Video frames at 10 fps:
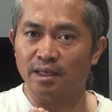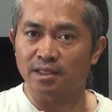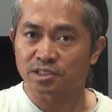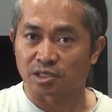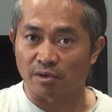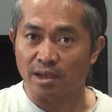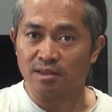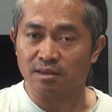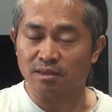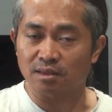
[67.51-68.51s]
It's
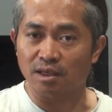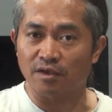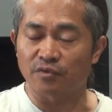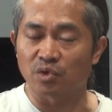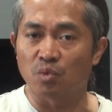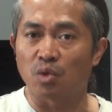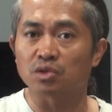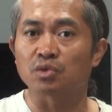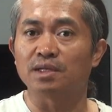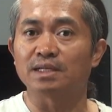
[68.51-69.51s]
great if you
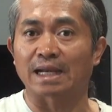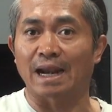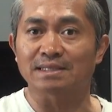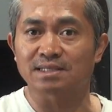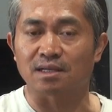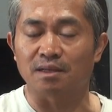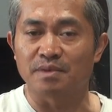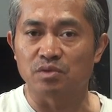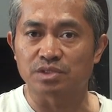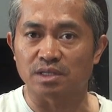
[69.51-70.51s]
want to learn classical
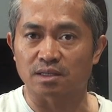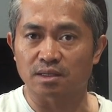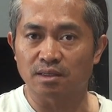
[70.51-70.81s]
music